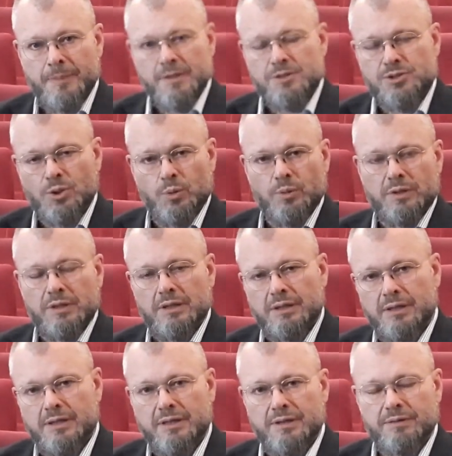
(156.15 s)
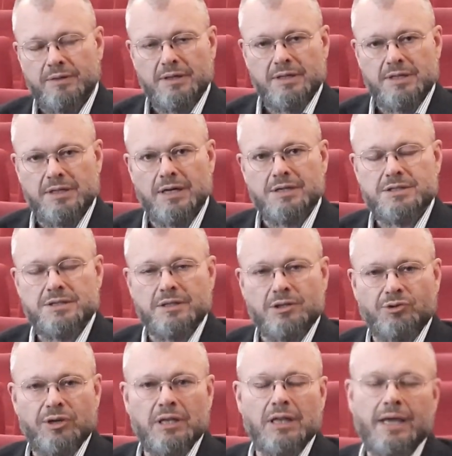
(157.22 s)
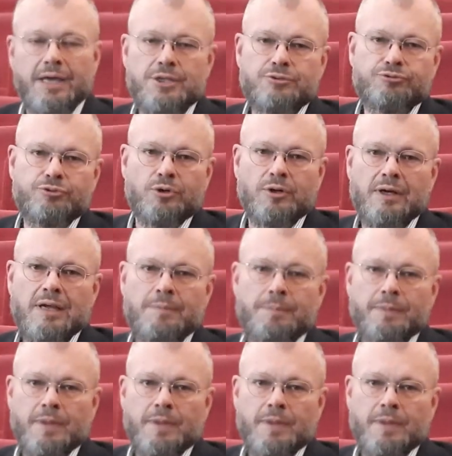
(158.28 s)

So he got the green light for